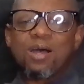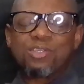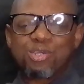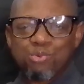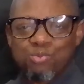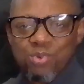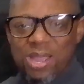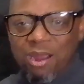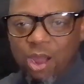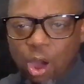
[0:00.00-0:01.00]
to
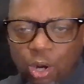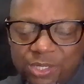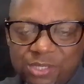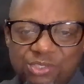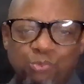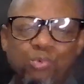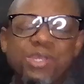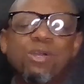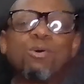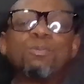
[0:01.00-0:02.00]
our audience.
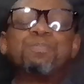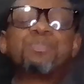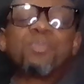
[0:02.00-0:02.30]
Will,